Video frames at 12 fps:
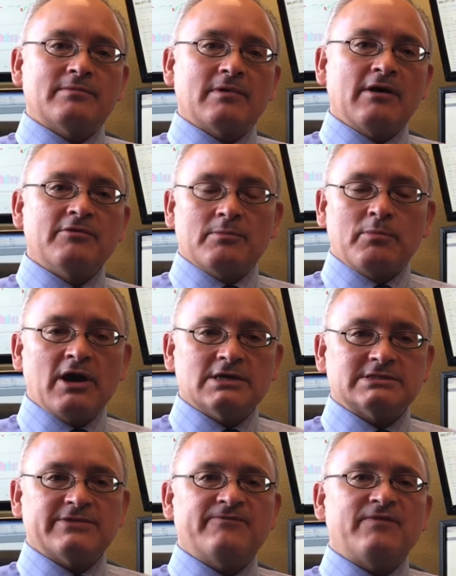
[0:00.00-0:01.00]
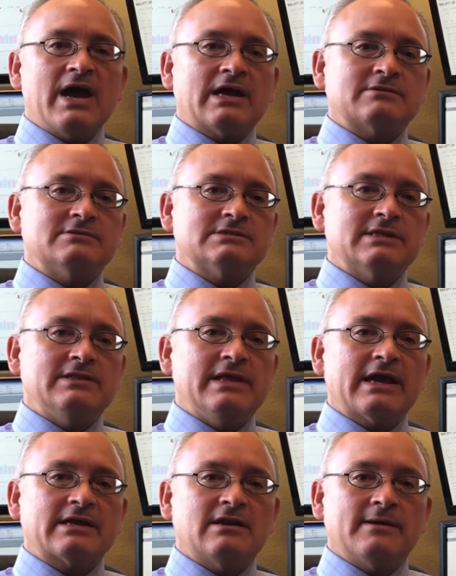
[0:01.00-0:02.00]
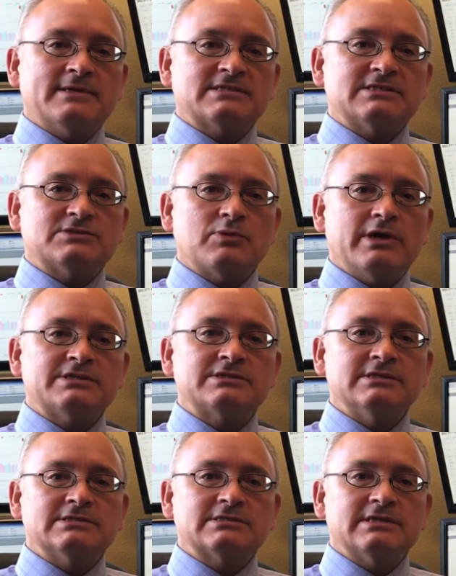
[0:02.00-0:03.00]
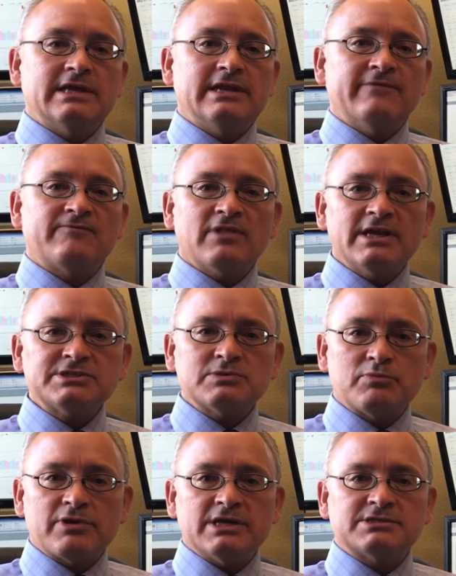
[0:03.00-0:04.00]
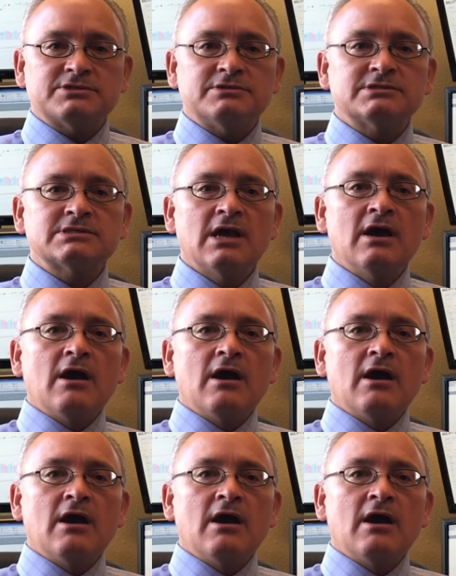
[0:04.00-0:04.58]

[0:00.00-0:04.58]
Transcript: other positive factors in the economic situation is that inflation pressures